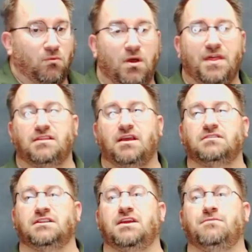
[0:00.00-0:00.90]
Well, that
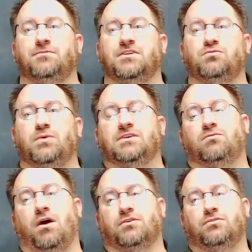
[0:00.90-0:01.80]
does it again for this week's
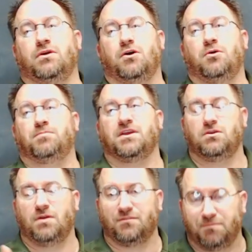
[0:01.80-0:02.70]
walkthrough. I hope
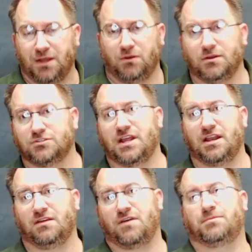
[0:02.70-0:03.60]
that you have a better
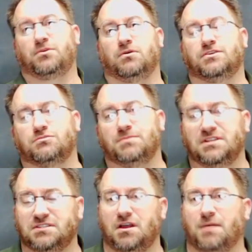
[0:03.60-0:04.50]
understanding of optical
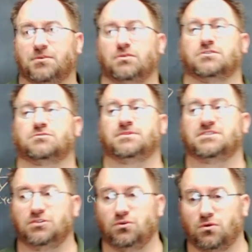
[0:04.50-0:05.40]
instruments and optical
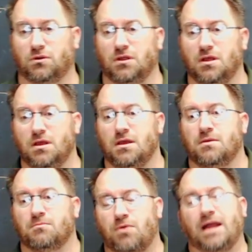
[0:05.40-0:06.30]
instruments in your
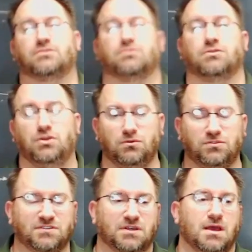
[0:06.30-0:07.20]
practical
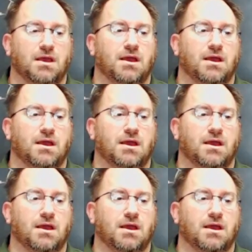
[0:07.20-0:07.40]
use.